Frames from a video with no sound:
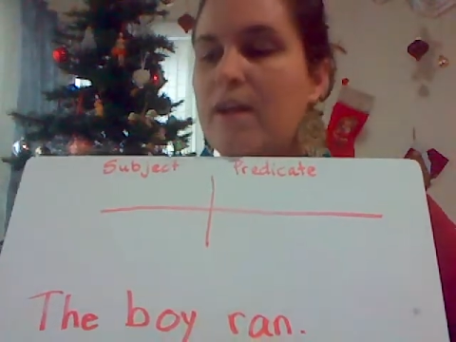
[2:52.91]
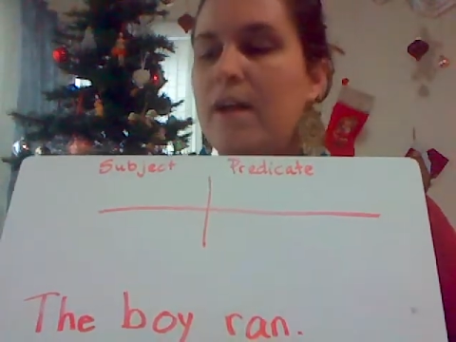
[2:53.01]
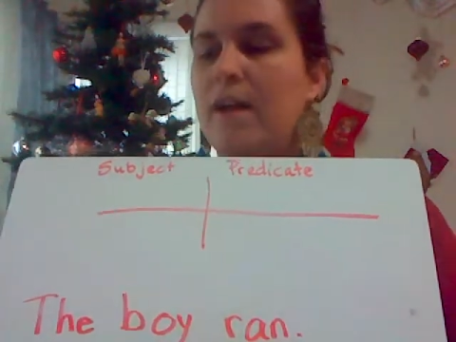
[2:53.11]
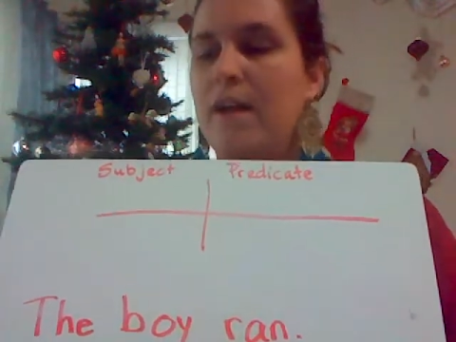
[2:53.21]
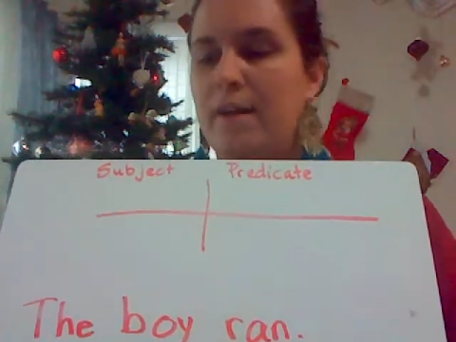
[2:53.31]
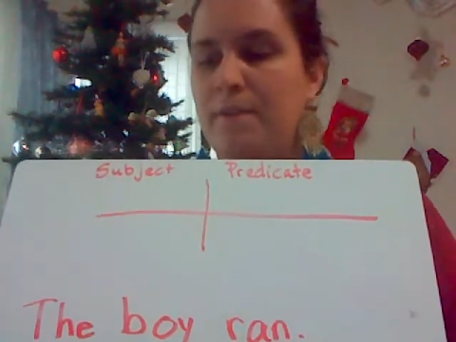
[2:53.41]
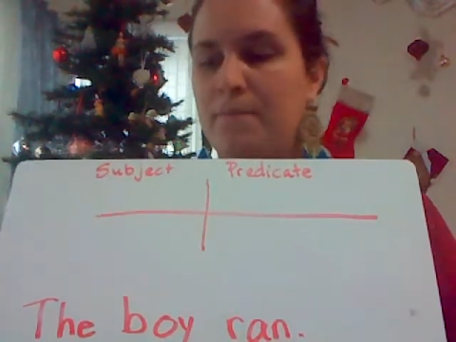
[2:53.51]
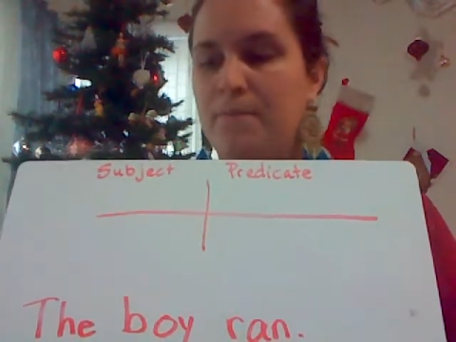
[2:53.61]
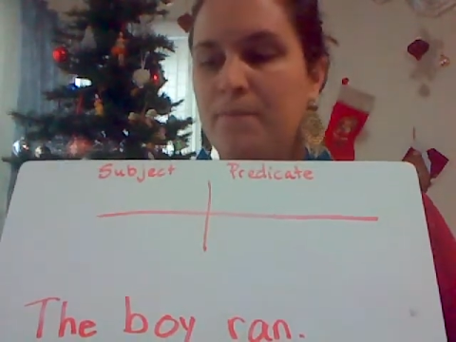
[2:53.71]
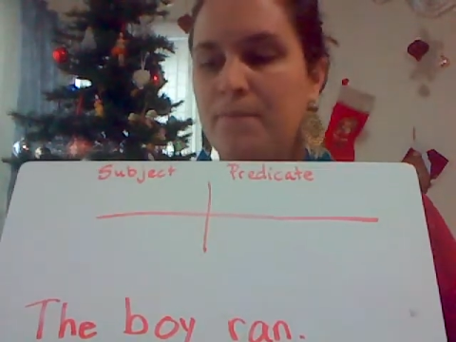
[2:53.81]

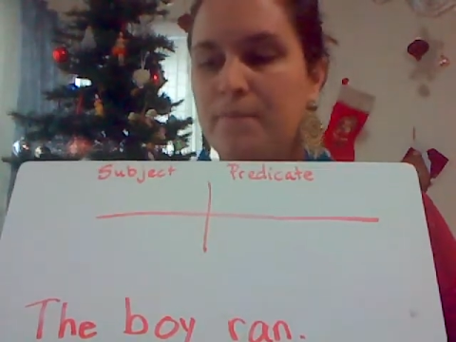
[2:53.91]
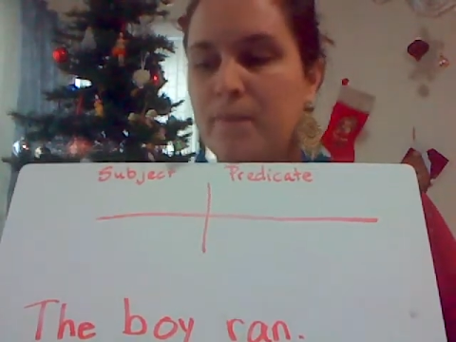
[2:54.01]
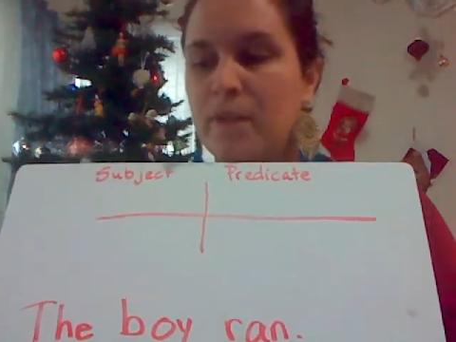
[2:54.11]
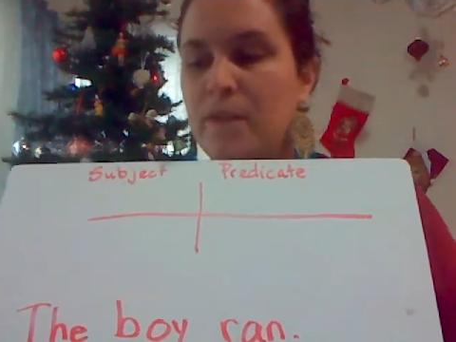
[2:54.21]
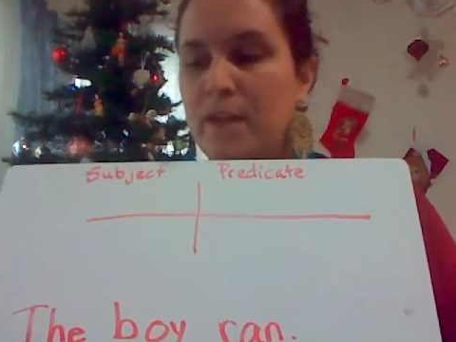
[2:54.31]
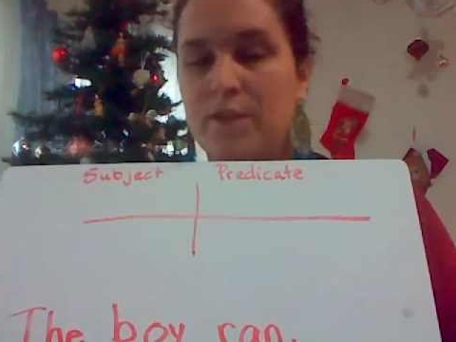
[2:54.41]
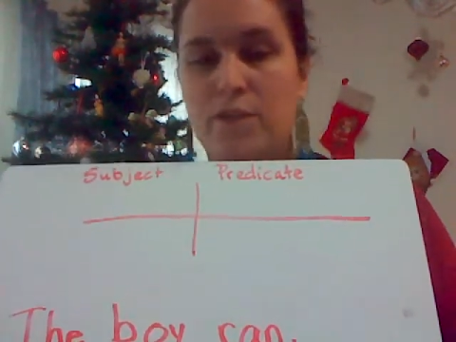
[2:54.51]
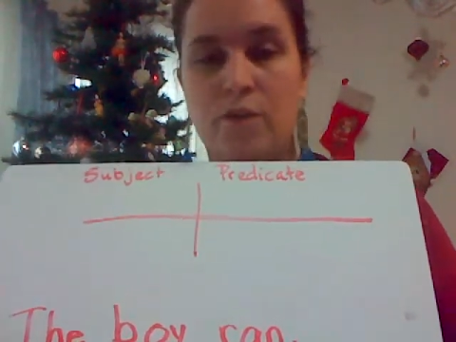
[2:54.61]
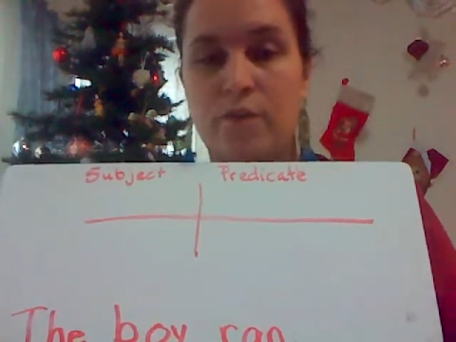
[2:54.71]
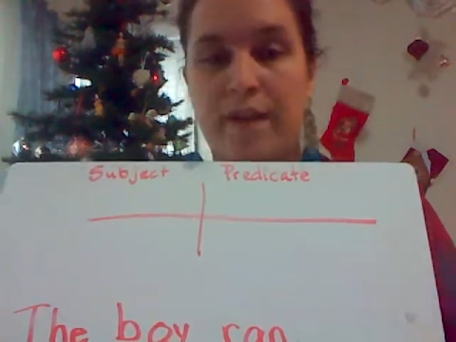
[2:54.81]
And
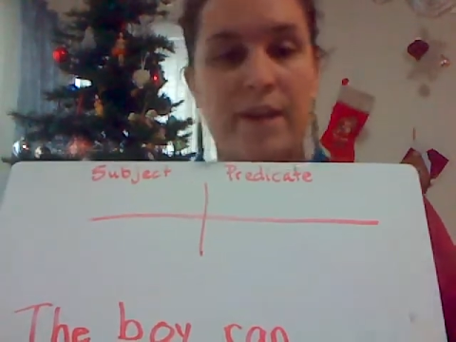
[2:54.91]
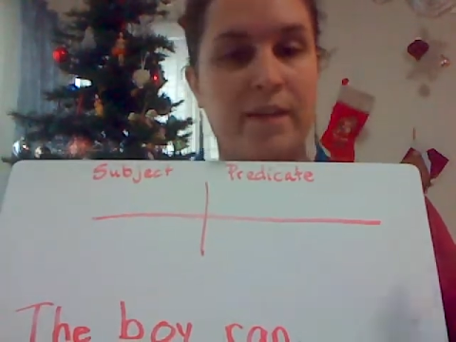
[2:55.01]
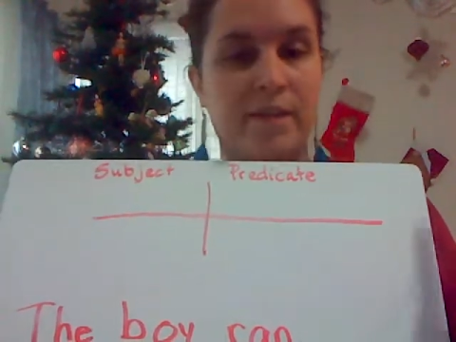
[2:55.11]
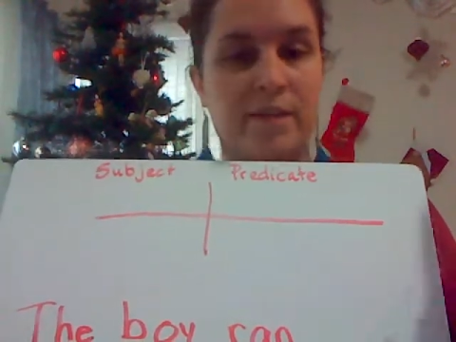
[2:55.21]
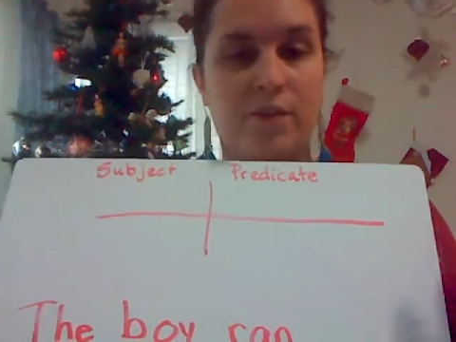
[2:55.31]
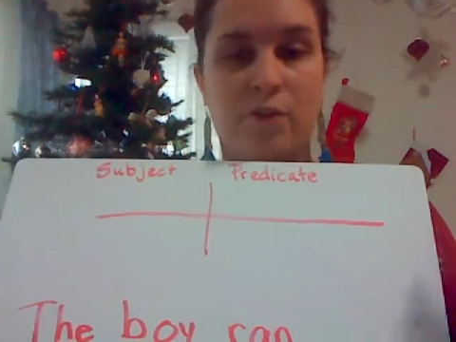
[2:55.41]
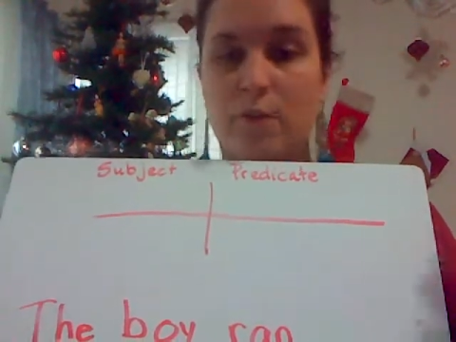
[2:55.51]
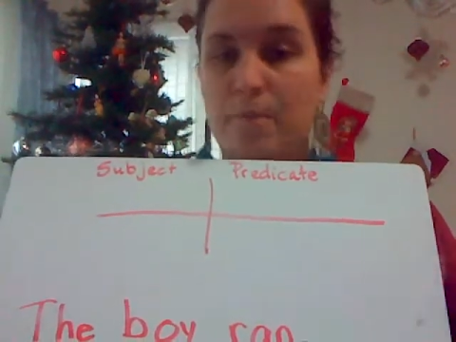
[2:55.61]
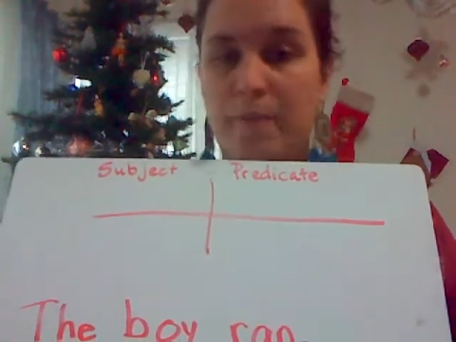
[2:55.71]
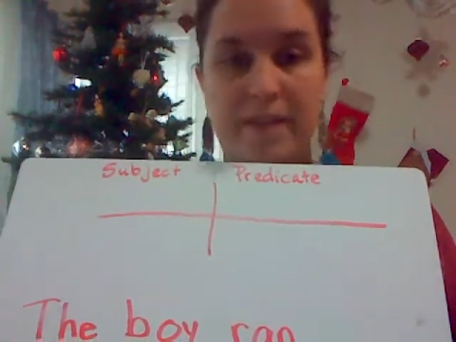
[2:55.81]
so that is your
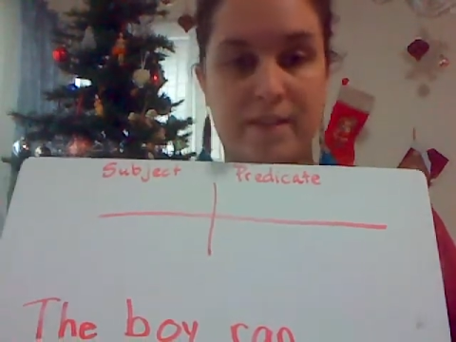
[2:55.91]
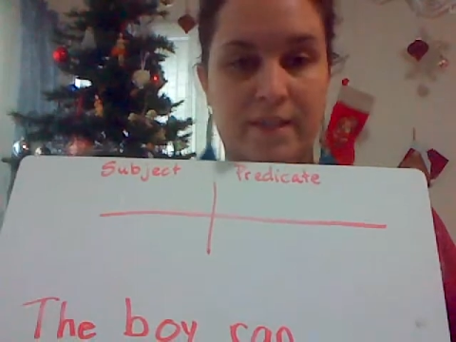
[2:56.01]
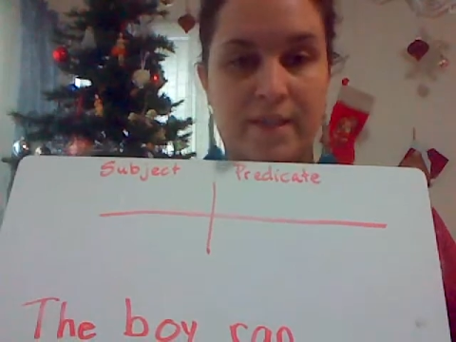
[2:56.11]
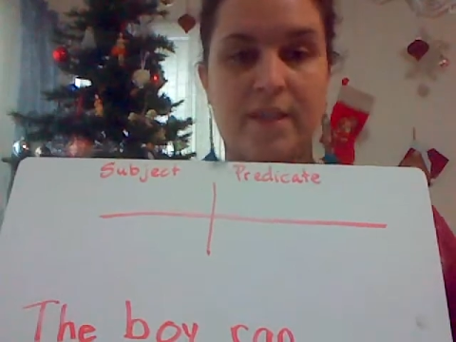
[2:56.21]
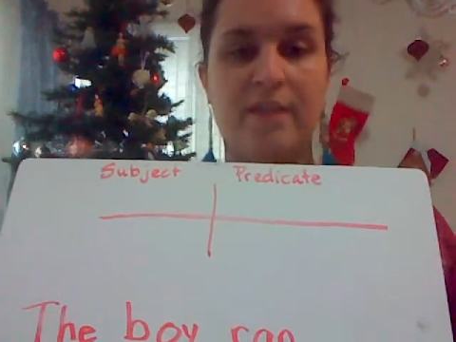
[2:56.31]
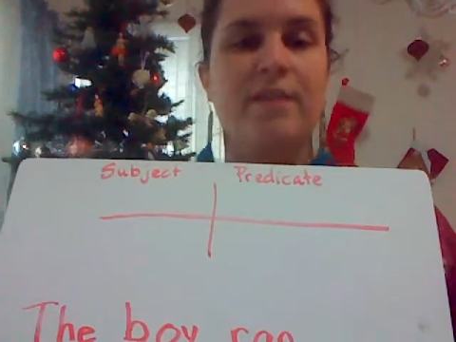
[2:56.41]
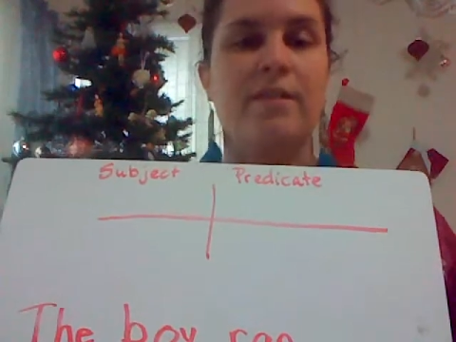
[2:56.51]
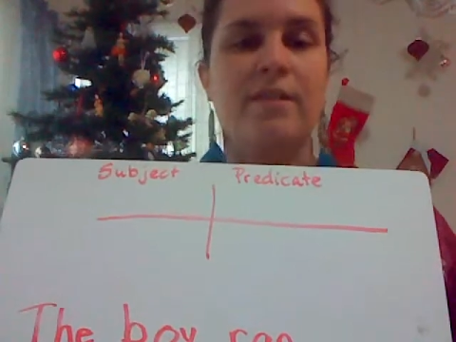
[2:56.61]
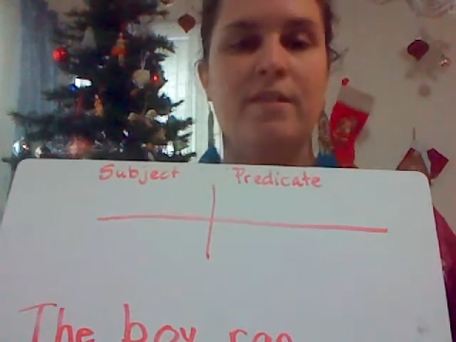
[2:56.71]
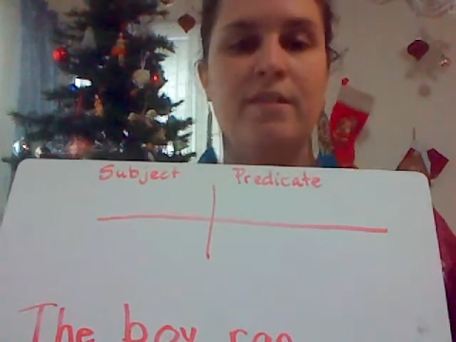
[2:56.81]
basic
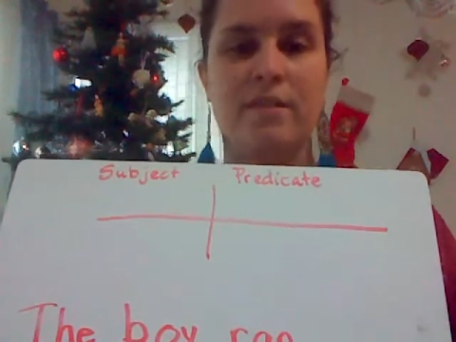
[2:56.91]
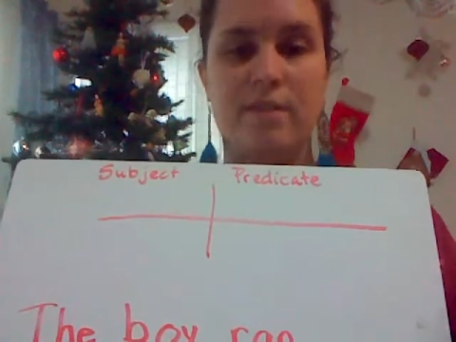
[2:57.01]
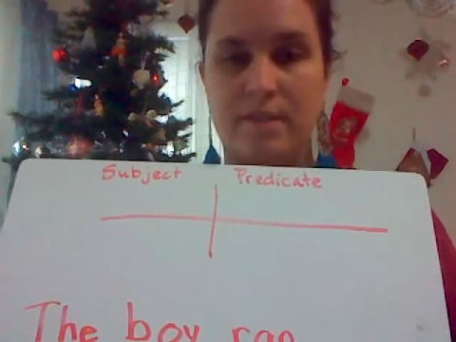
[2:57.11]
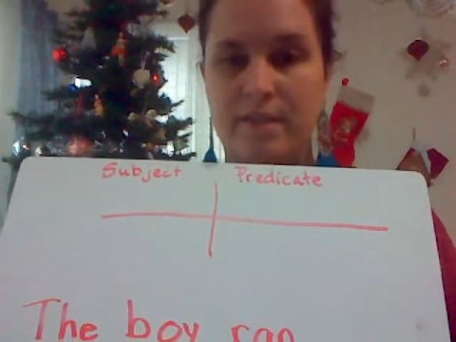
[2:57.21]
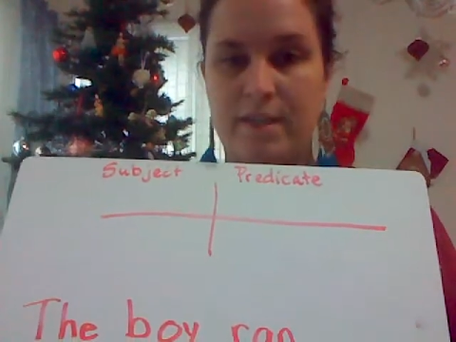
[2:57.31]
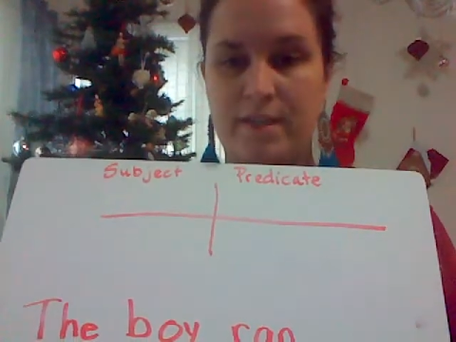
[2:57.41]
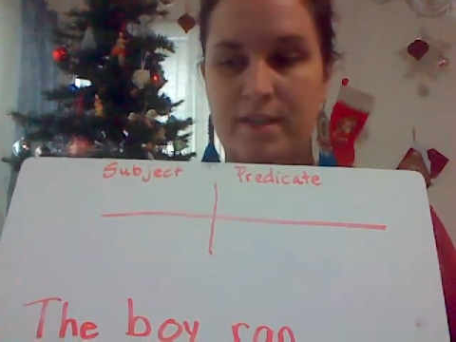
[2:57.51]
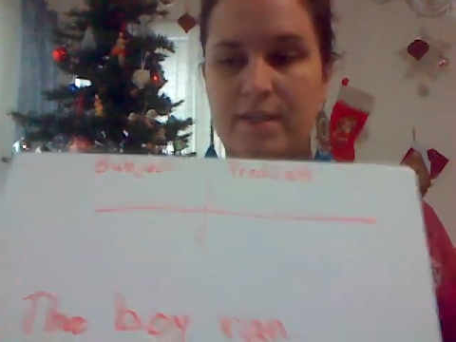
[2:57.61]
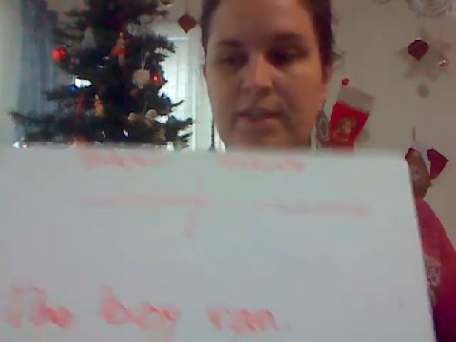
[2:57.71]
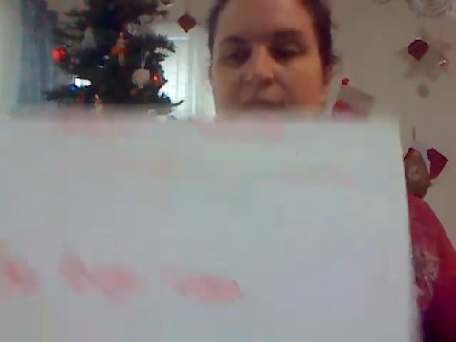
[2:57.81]
sentence.